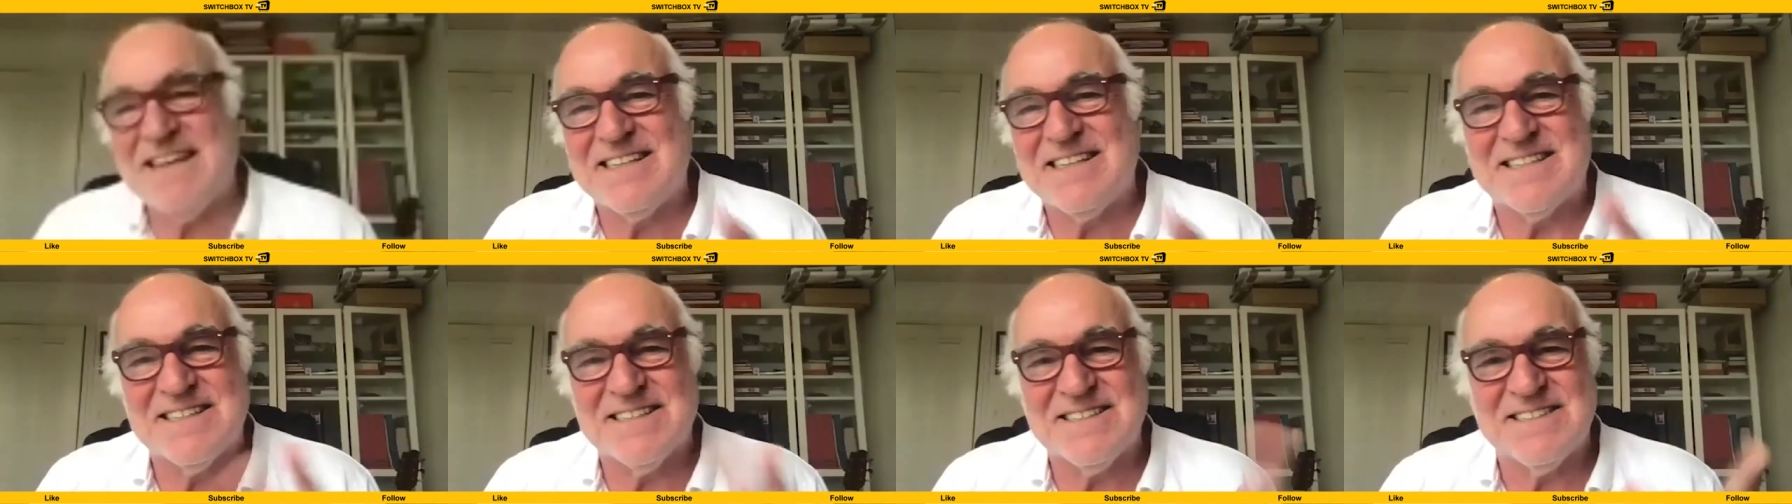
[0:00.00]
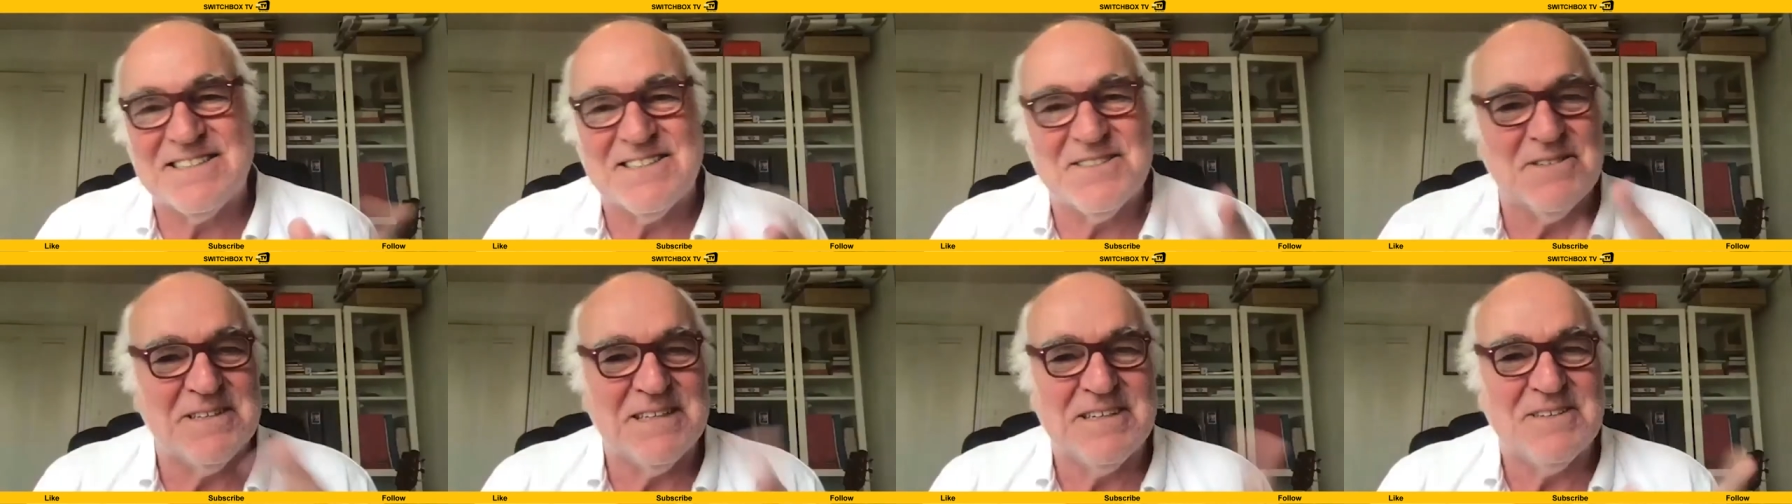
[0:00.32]
to
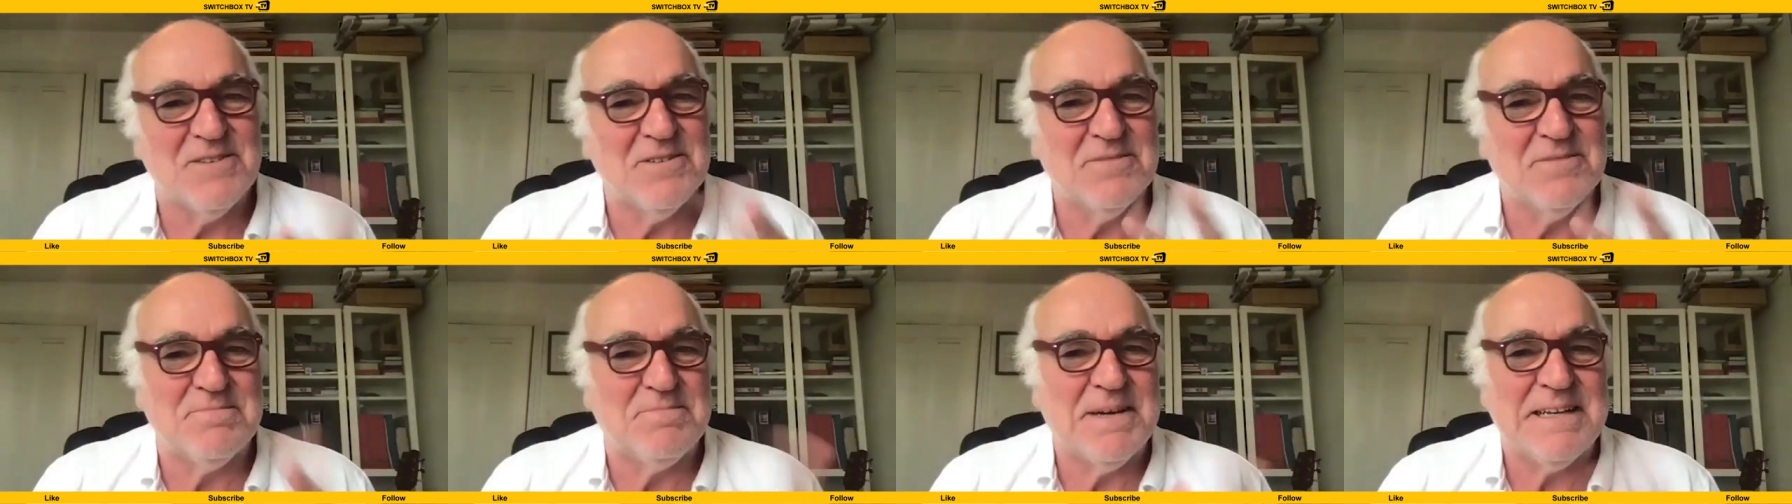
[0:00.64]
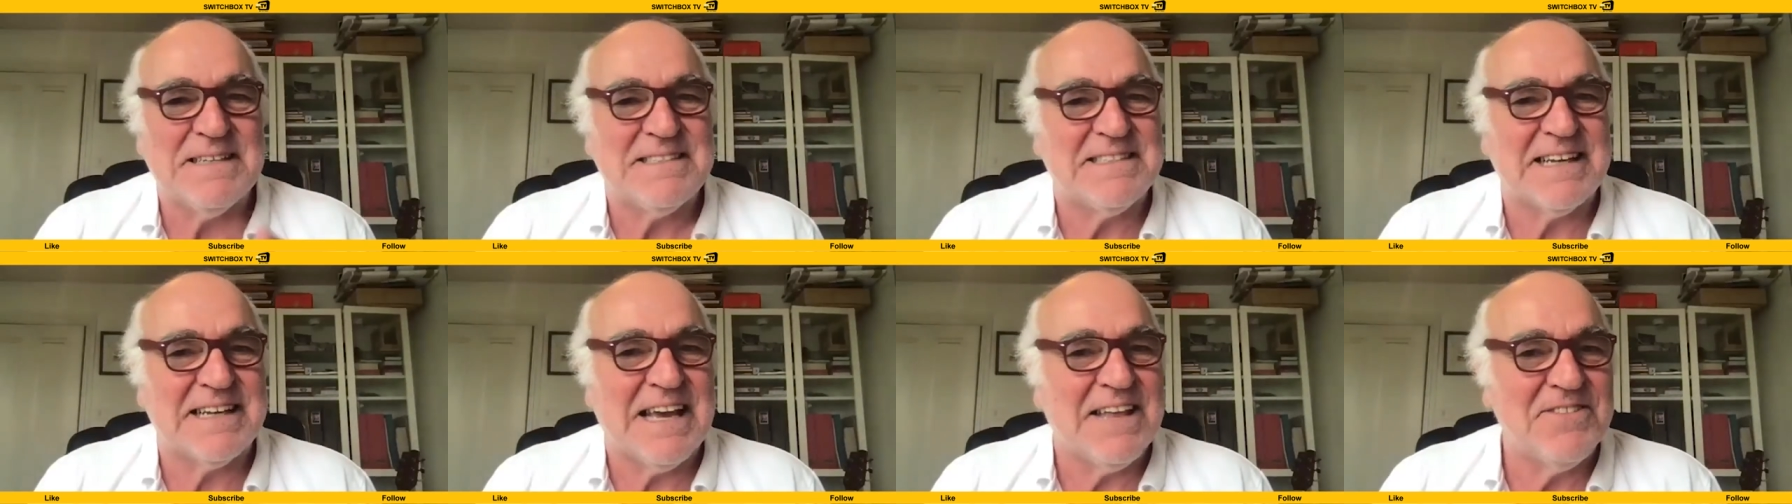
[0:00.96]
do a little bit
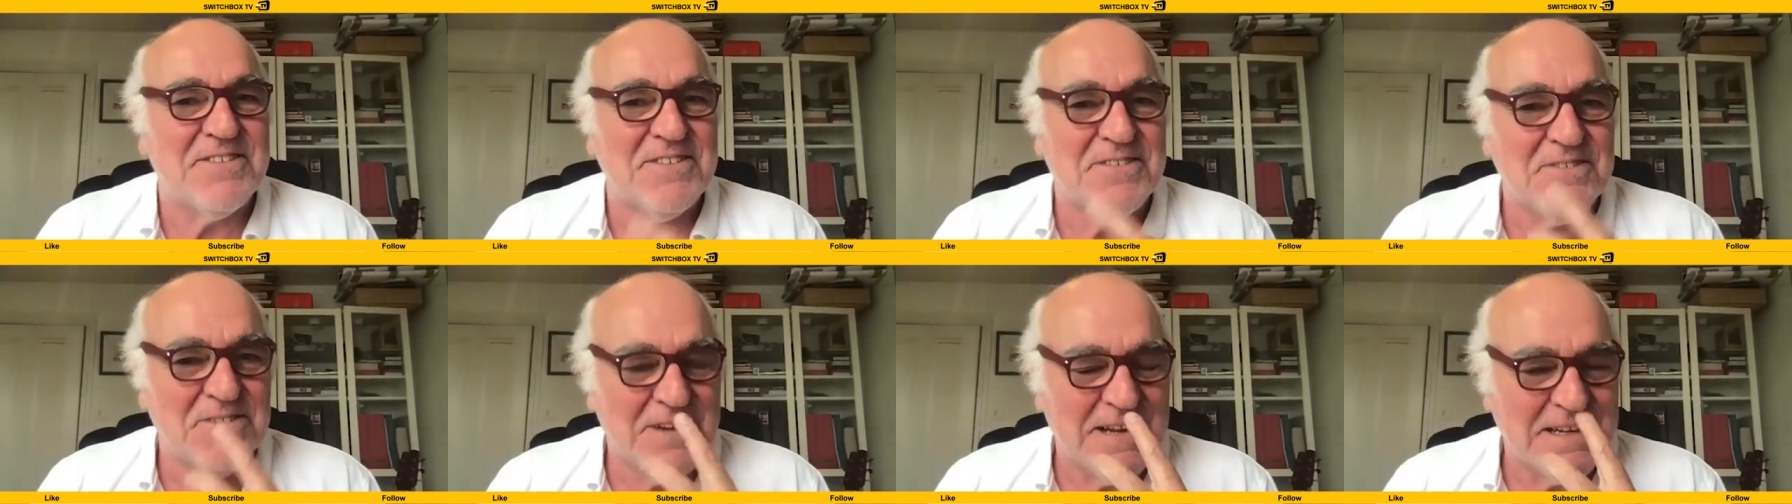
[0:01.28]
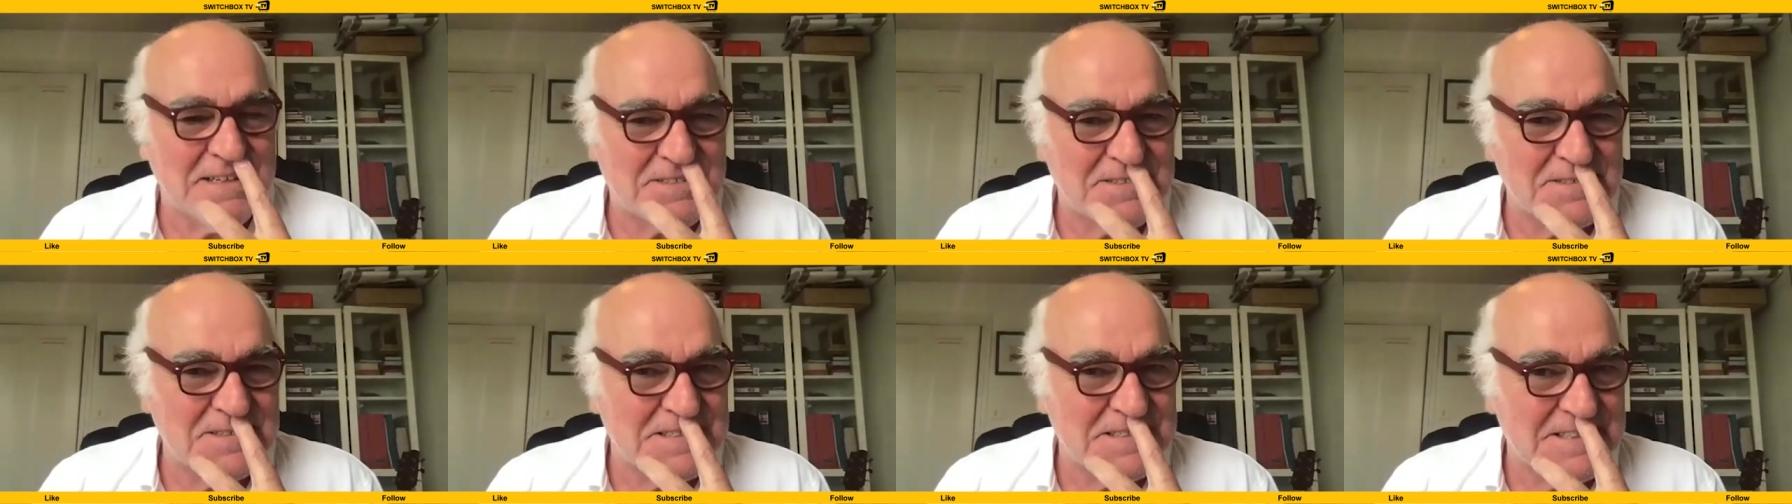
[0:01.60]
together and all that
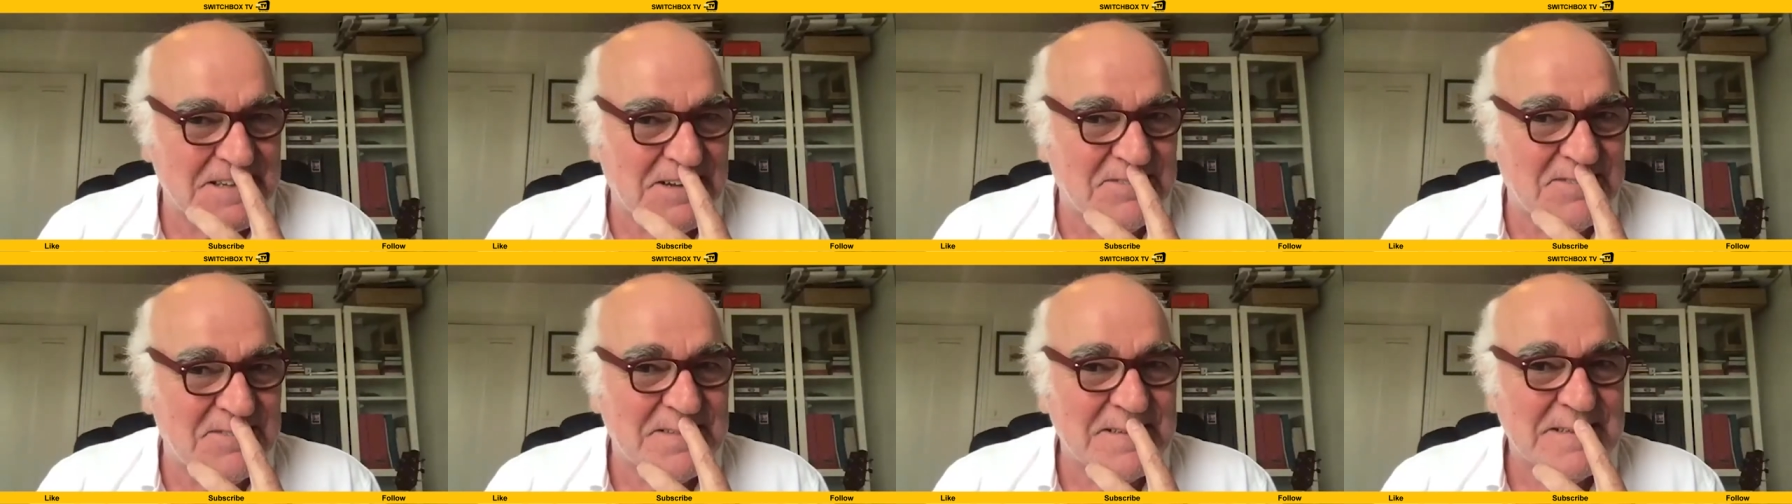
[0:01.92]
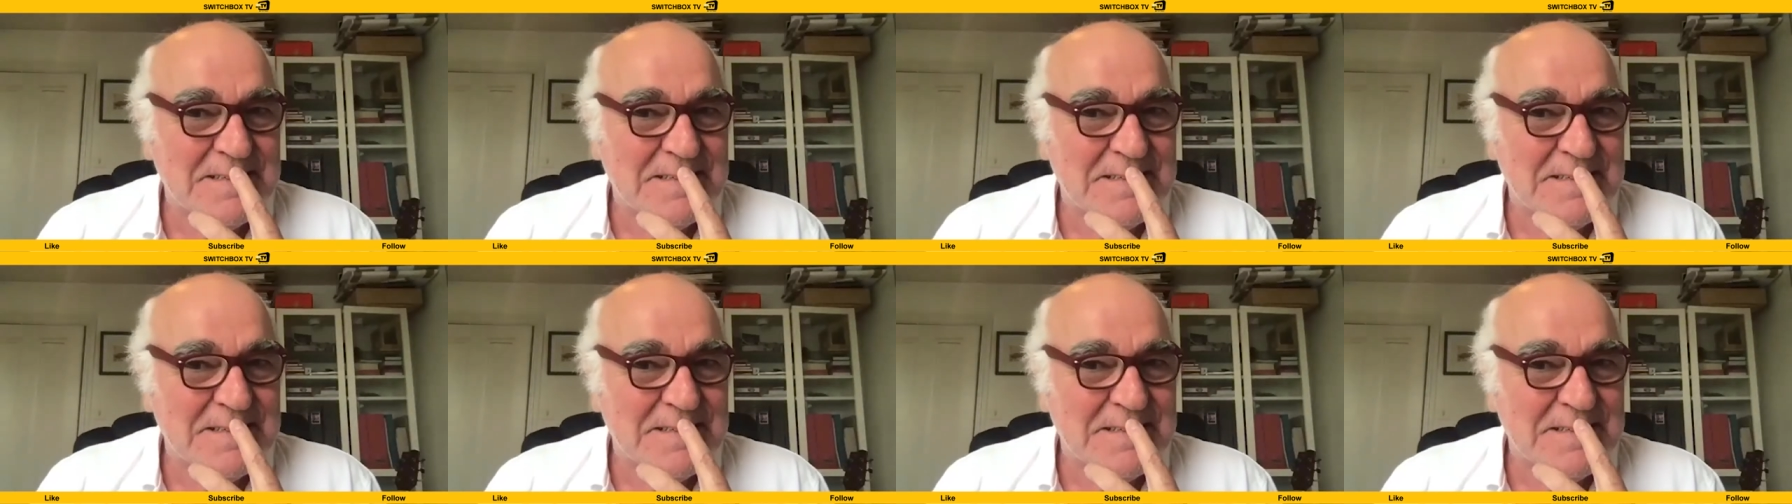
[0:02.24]
sort of stuff.